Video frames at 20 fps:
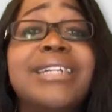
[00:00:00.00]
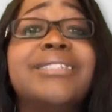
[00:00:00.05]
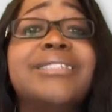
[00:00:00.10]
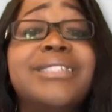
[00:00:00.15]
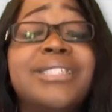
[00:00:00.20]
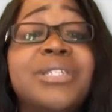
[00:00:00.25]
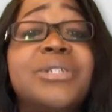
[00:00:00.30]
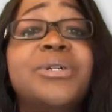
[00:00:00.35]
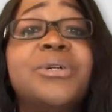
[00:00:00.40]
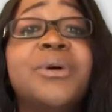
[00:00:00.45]

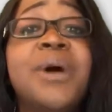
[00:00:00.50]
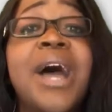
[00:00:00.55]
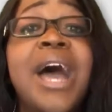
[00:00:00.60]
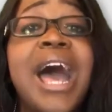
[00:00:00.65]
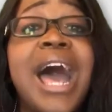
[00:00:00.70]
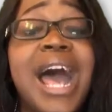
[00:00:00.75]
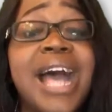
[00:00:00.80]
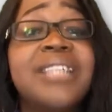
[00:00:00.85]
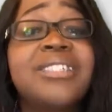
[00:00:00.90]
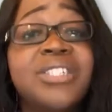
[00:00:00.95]
until
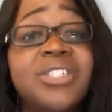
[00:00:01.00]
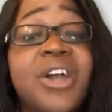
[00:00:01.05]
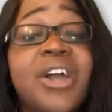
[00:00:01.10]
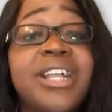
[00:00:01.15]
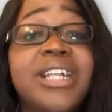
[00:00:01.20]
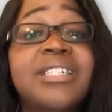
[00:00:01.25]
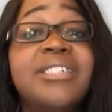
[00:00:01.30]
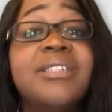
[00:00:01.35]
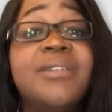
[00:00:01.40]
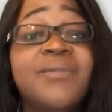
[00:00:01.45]
I
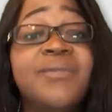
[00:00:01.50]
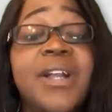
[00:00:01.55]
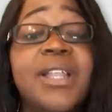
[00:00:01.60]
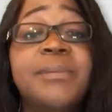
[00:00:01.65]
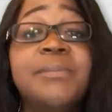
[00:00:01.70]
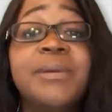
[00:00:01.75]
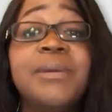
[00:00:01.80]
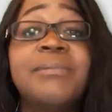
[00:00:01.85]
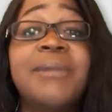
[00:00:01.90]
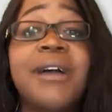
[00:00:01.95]
started
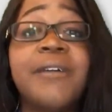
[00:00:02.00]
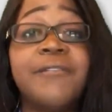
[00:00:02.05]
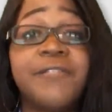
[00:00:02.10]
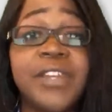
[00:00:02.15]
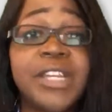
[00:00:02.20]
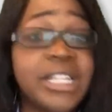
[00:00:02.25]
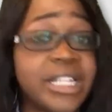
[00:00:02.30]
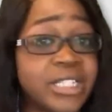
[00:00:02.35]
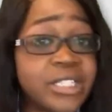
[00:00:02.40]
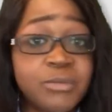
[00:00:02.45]
developing my
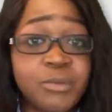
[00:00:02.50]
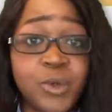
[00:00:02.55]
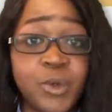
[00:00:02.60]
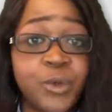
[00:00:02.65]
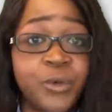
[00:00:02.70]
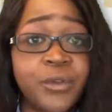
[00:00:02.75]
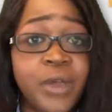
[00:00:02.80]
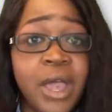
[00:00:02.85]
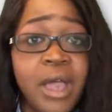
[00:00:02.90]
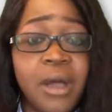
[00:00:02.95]
Phoenix
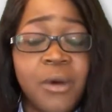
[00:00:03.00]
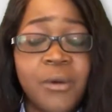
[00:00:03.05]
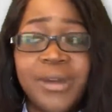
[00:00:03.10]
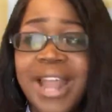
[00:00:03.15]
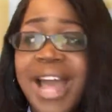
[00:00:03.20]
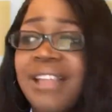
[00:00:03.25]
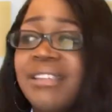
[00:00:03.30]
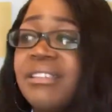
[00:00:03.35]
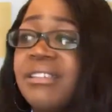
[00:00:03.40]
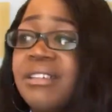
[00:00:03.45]
move.
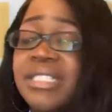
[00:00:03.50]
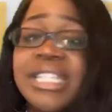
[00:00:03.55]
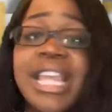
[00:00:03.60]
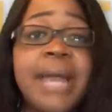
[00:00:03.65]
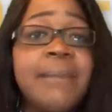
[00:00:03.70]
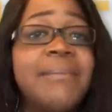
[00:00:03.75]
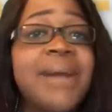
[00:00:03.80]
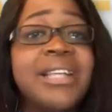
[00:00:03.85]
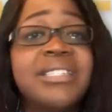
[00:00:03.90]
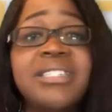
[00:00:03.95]
When I looked
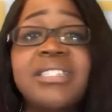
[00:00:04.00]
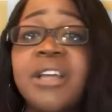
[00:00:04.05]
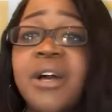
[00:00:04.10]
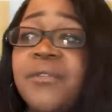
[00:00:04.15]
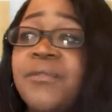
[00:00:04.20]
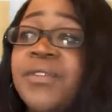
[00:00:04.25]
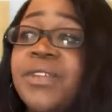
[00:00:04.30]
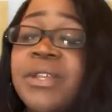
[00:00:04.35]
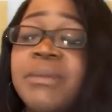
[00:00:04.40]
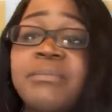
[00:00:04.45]
at
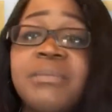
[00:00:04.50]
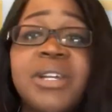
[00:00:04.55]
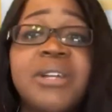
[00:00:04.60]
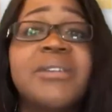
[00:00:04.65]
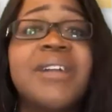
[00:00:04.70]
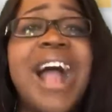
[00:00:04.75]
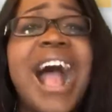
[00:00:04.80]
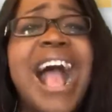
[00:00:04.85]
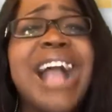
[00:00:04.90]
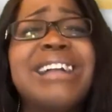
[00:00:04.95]
myself in the
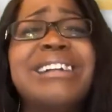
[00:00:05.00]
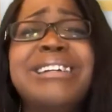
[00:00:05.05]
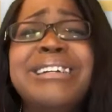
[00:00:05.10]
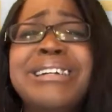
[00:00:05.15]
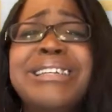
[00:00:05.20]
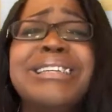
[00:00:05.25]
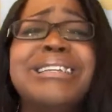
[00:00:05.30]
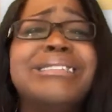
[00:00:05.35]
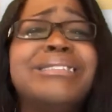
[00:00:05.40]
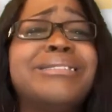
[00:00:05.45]
mirror, I
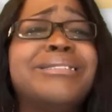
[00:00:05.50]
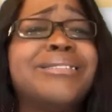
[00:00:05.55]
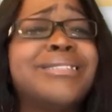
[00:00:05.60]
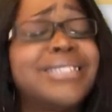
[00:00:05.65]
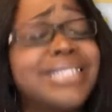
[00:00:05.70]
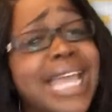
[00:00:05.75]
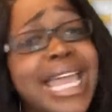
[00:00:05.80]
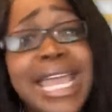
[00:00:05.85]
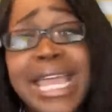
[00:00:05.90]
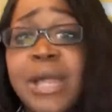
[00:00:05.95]
couldn't
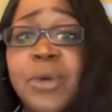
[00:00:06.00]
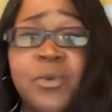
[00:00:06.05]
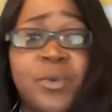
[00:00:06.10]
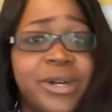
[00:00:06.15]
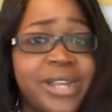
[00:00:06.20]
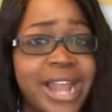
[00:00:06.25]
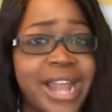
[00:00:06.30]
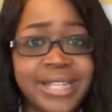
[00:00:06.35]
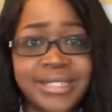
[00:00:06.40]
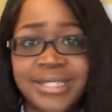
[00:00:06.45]
stand
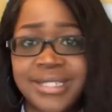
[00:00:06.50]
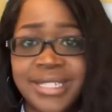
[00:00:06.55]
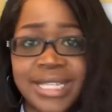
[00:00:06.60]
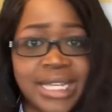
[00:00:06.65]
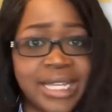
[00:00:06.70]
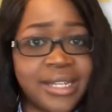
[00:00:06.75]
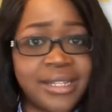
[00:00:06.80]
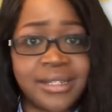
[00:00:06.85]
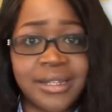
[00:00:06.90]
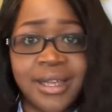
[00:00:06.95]
what I
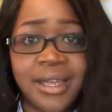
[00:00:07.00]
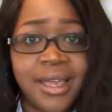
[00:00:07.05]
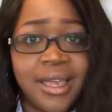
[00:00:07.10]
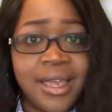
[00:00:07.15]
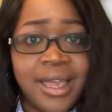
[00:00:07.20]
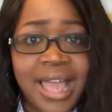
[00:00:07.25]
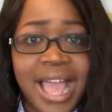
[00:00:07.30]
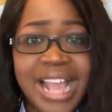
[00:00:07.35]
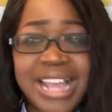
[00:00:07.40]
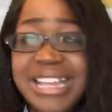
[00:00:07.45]
seen.
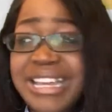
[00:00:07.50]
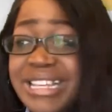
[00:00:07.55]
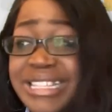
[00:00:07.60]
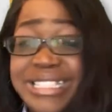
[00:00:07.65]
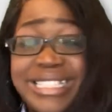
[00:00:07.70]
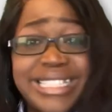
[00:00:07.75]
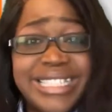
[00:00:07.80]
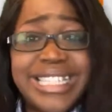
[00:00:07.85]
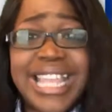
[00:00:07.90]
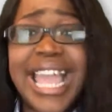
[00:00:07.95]
I
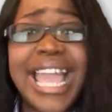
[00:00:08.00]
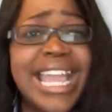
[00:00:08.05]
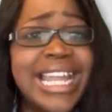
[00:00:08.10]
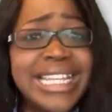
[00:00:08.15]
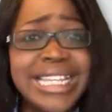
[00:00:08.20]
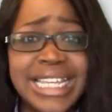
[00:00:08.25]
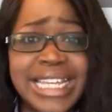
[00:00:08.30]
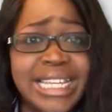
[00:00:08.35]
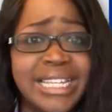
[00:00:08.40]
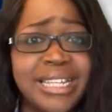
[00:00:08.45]
couldn't
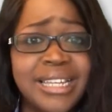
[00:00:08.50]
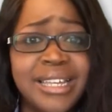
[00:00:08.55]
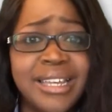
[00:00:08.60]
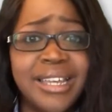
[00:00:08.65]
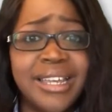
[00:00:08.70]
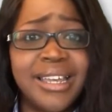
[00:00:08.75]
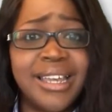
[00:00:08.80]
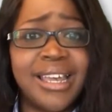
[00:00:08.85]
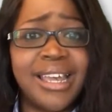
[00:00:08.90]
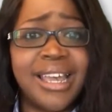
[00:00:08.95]
stand it.
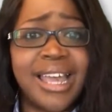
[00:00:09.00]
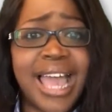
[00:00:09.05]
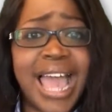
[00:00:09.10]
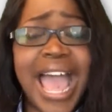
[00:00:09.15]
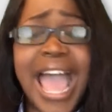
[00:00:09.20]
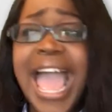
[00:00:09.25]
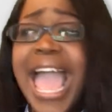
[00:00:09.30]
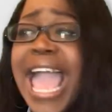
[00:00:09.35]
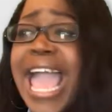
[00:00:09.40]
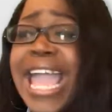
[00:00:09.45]

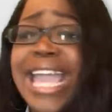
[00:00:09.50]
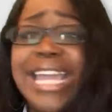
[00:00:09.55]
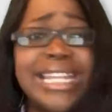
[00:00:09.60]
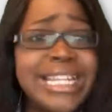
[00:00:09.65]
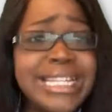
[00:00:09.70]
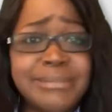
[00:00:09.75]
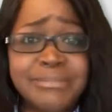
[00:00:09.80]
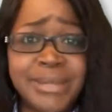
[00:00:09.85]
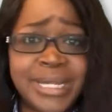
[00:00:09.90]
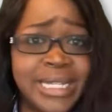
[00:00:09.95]
I
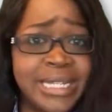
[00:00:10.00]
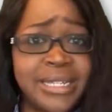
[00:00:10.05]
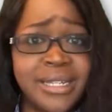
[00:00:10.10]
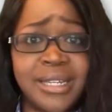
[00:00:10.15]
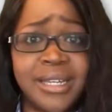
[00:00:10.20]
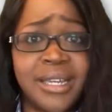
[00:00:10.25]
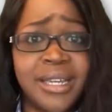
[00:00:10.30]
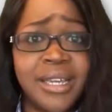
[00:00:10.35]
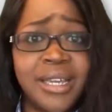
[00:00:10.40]
hated me.